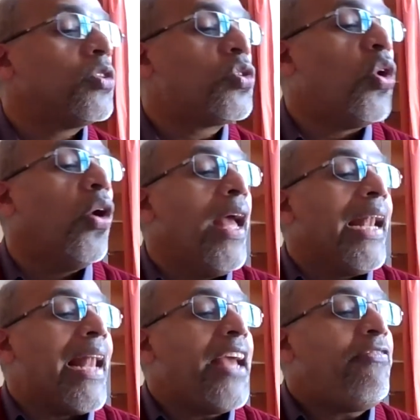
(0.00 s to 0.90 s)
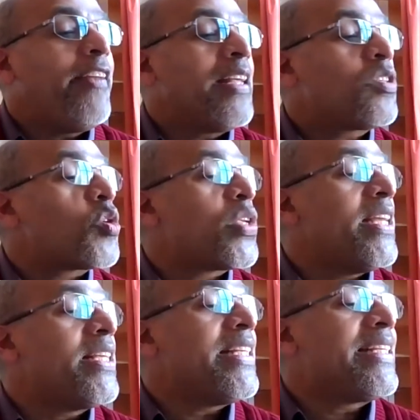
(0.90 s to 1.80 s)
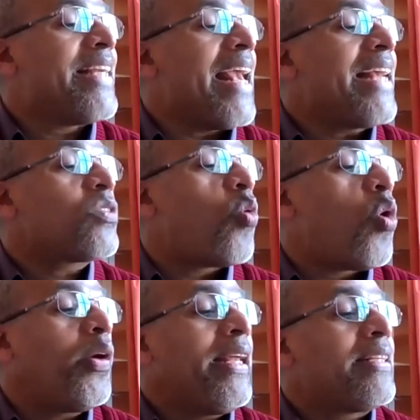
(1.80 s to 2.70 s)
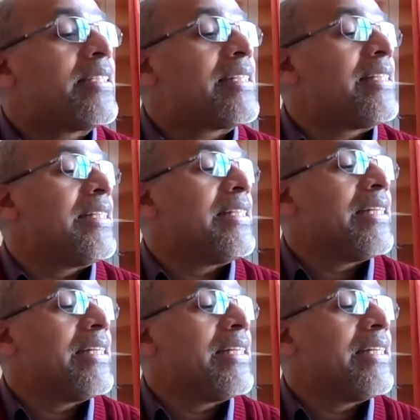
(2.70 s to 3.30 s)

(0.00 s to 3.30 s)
So life in a society takes on its